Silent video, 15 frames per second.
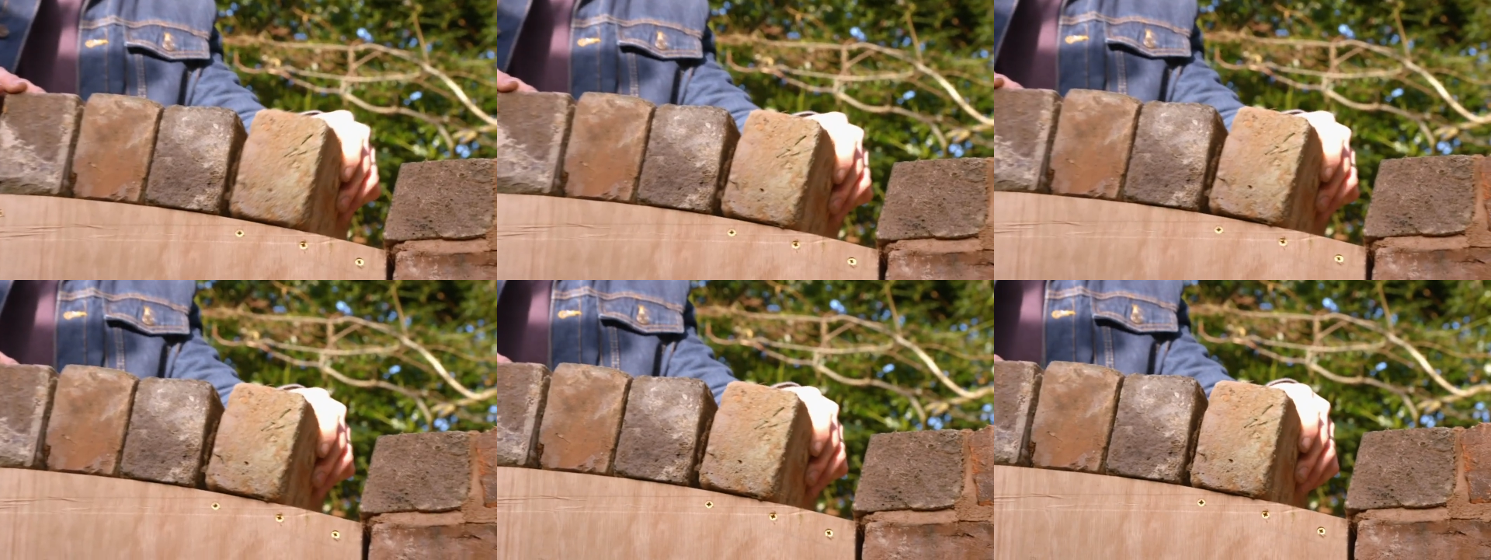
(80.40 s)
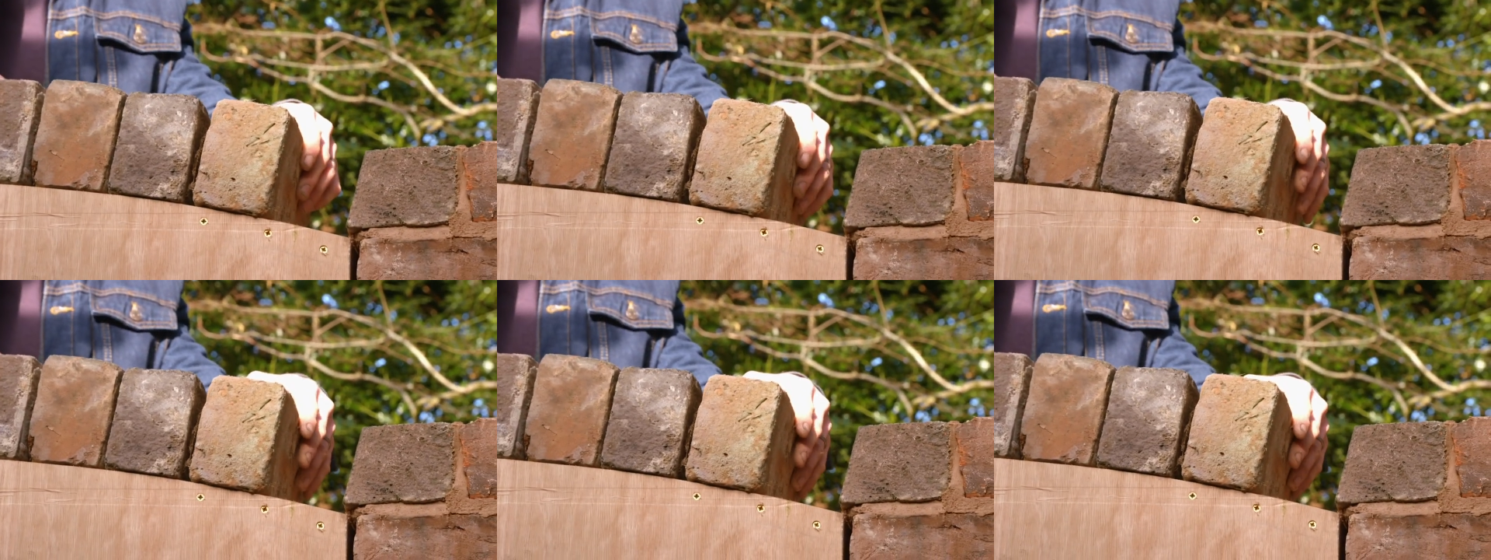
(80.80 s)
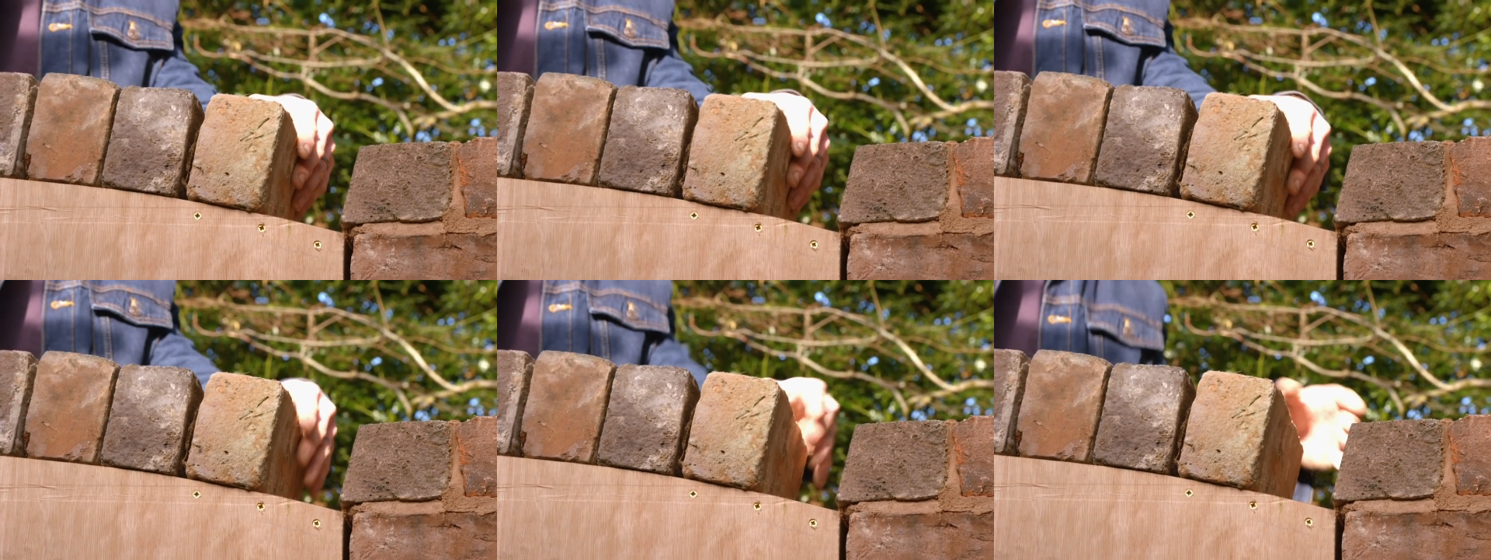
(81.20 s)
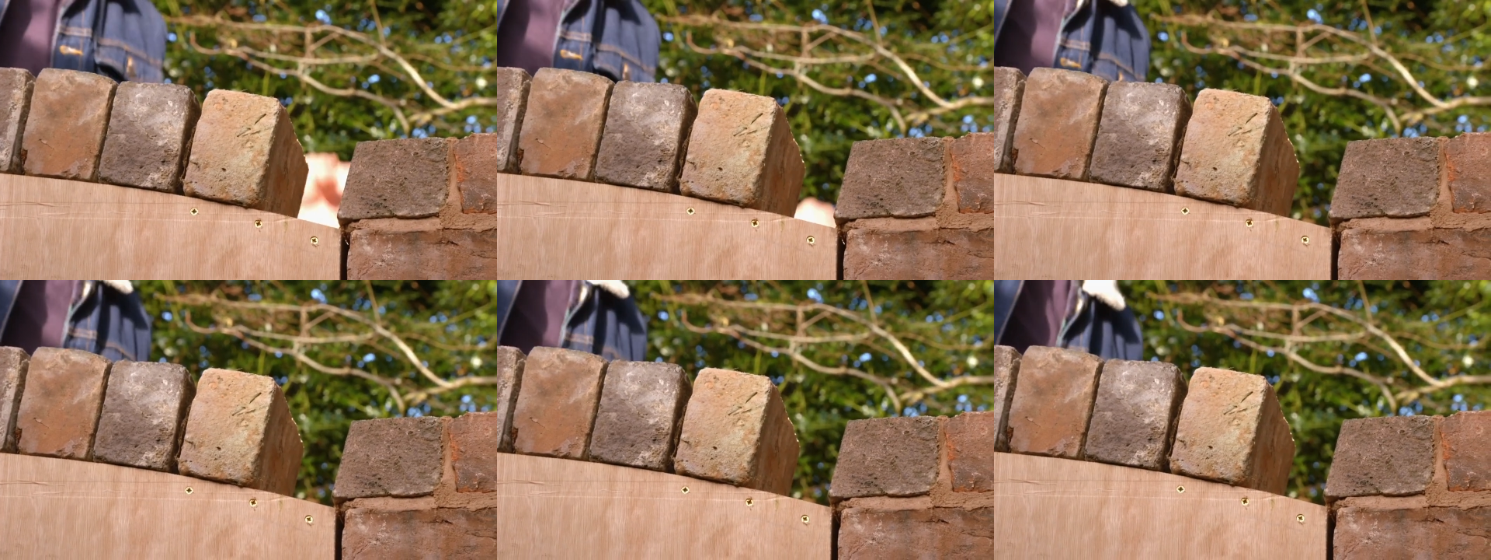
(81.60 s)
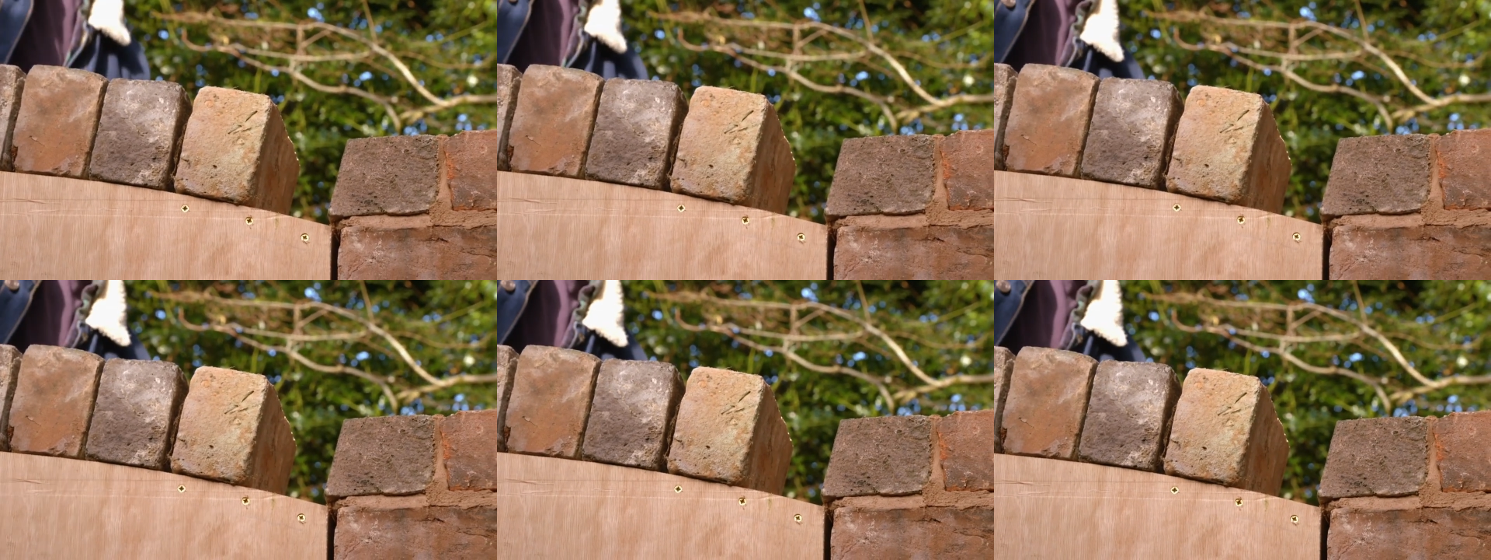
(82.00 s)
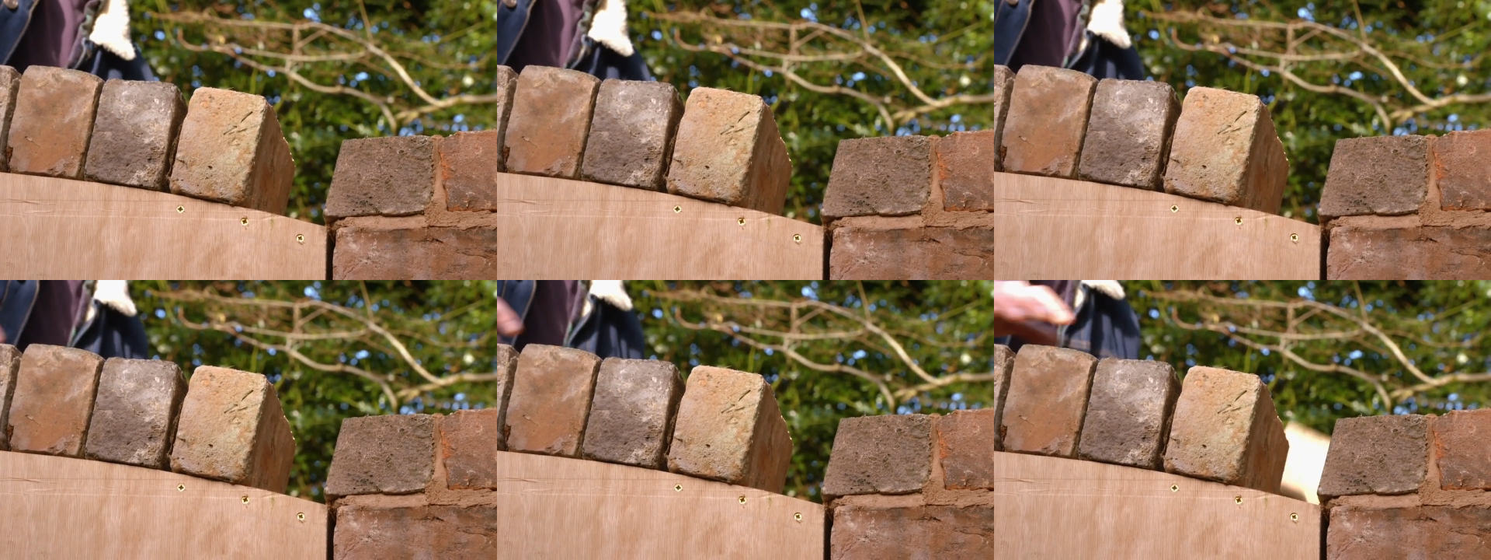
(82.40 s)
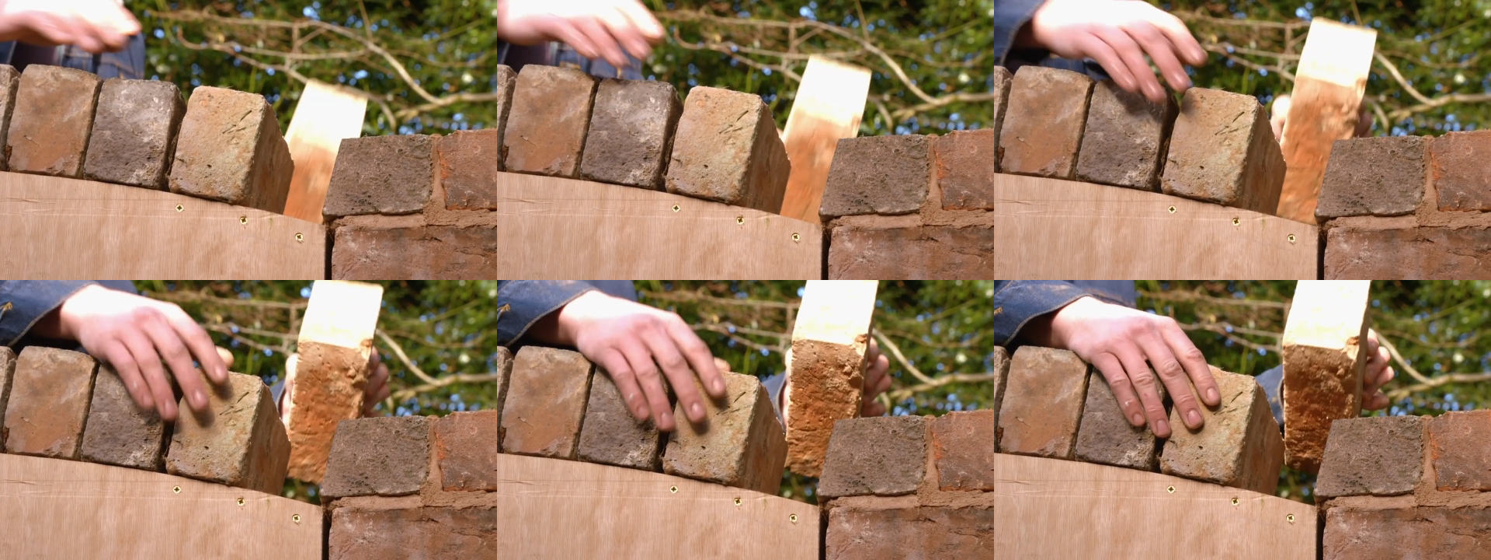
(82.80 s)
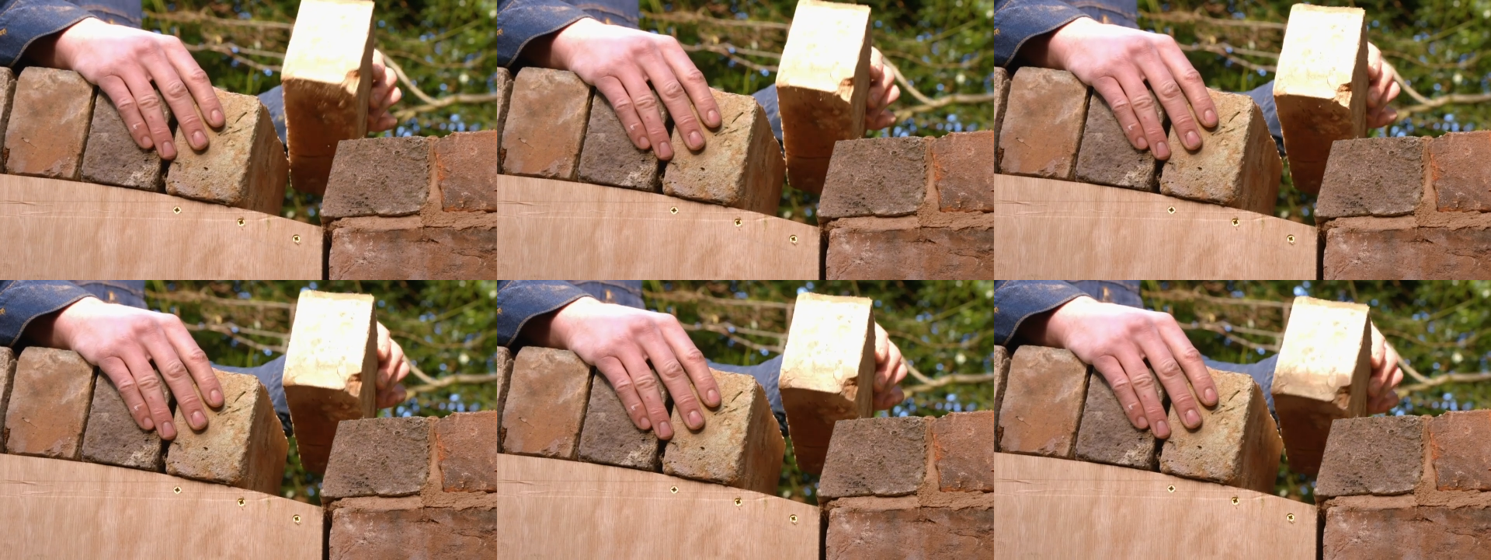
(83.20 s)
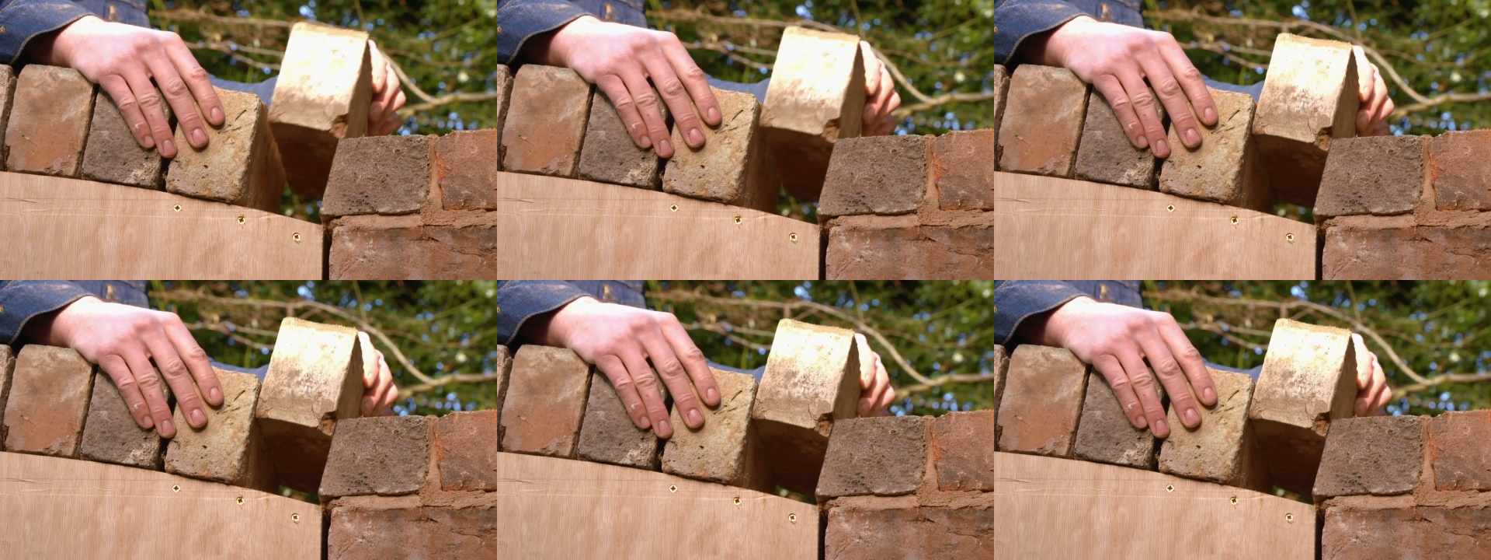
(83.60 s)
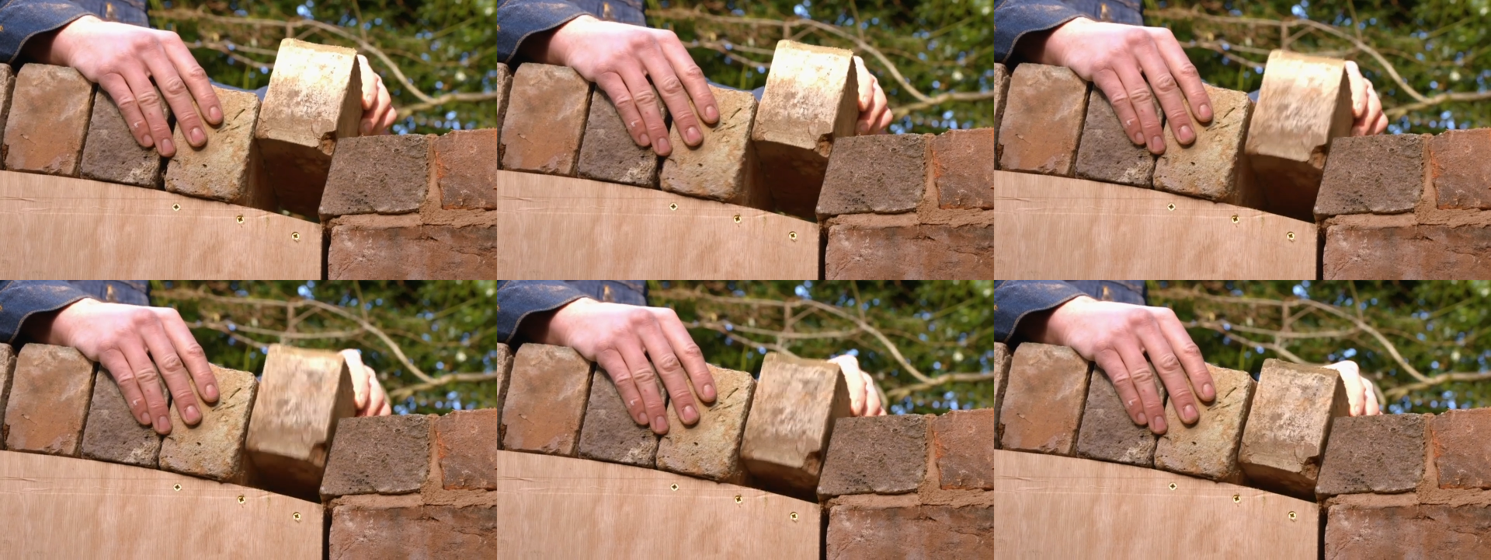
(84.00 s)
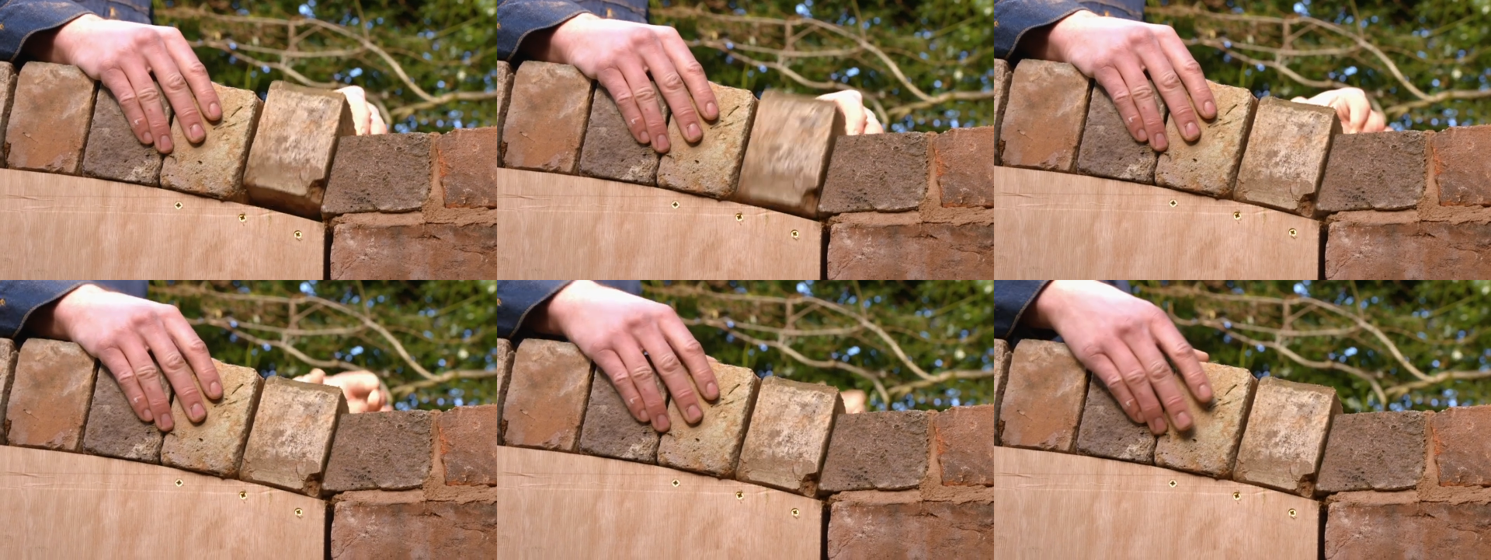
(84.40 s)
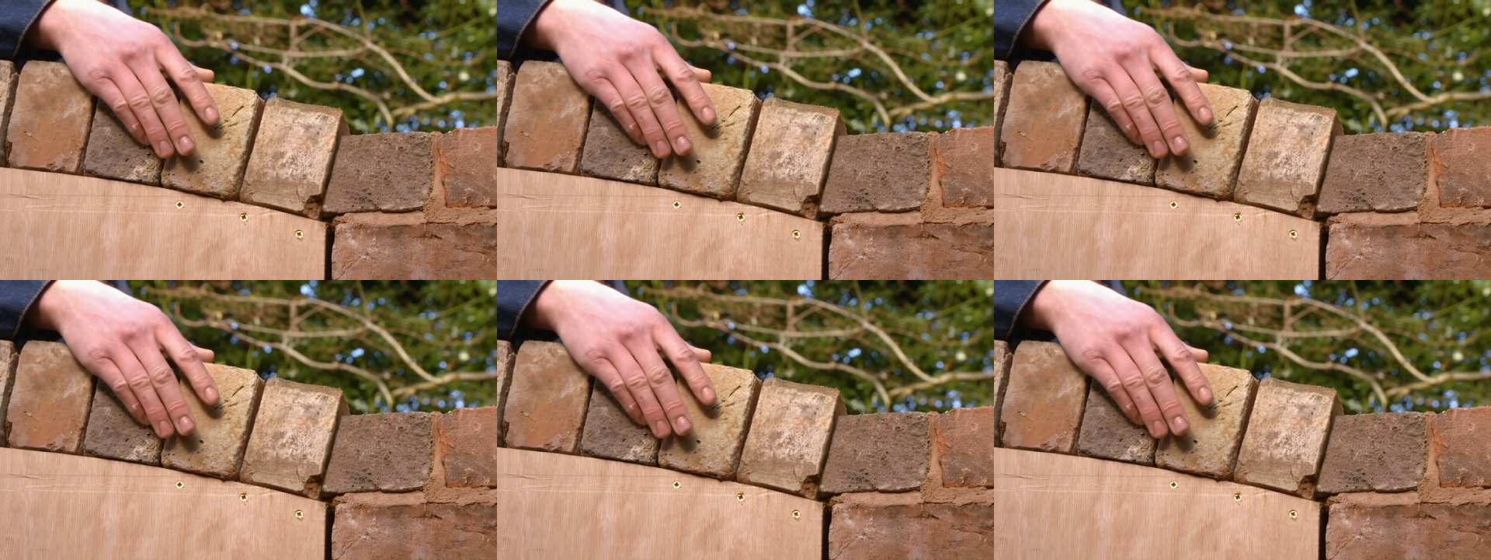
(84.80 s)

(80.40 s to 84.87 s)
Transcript: Nobody's mouth can be seen.